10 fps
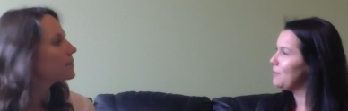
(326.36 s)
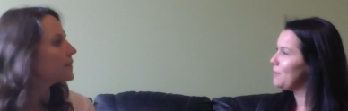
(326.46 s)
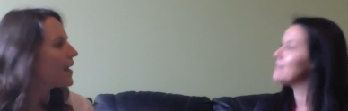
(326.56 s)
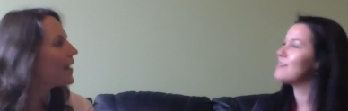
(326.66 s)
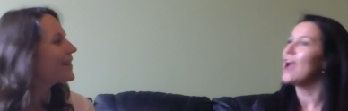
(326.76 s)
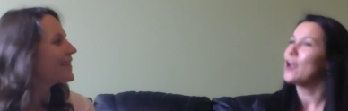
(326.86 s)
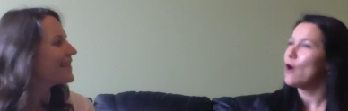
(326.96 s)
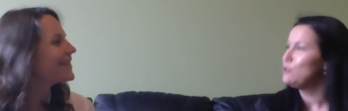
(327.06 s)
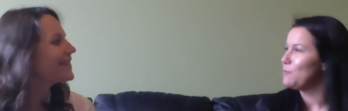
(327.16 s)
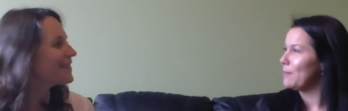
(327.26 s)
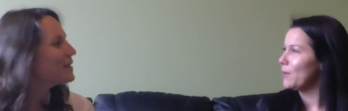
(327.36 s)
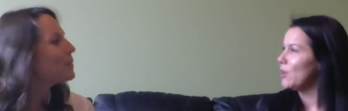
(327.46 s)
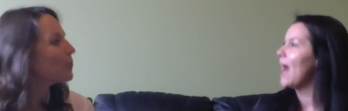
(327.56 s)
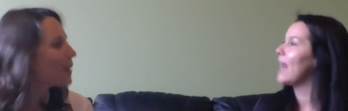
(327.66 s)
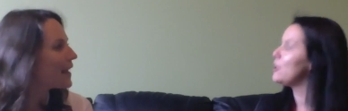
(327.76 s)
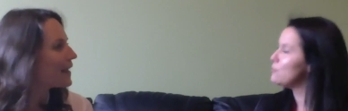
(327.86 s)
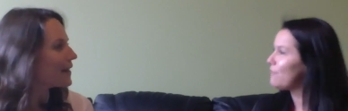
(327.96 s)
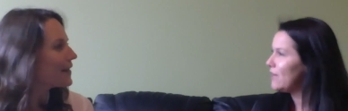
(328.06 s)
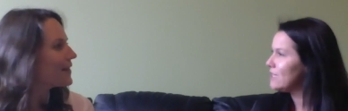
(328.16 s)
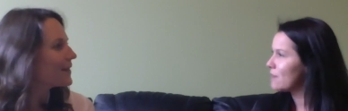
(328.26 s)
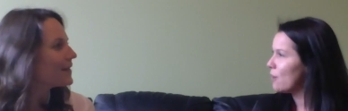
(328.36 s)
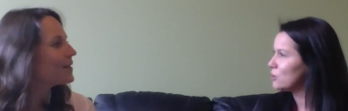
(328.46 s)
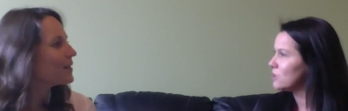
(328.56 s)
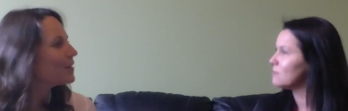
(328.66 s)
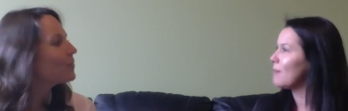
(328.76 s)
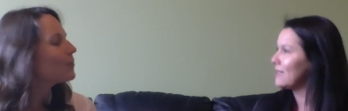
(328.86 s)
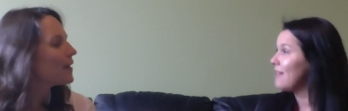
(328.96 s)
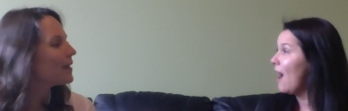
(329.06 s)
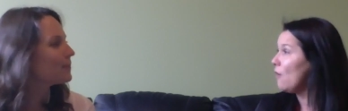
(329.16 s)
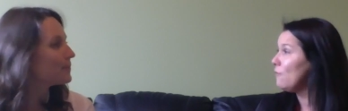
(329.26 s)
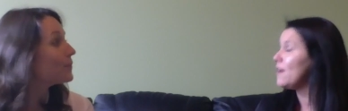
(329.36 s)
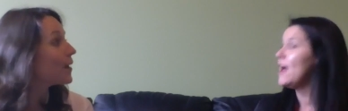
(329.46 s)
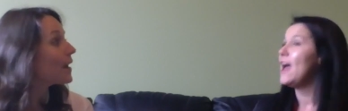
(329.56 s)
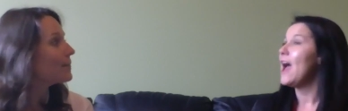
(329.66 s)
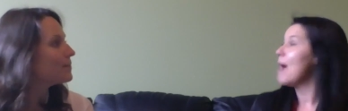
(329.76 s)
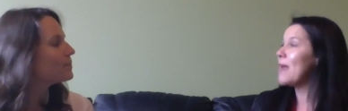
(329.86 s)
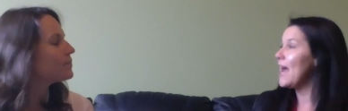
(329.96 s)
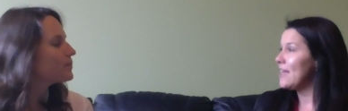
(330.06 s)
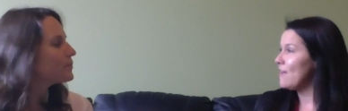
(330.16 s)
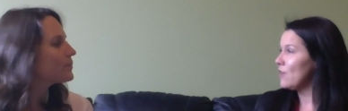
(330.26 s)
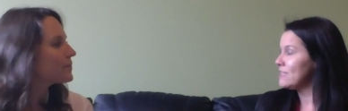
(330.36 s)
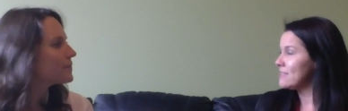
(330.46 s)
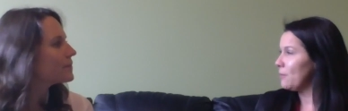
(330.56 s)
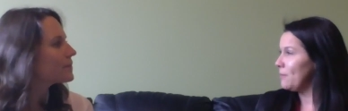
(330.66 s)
Speaker 1: because I coach people and I use fitness coaches myself, but I had never considered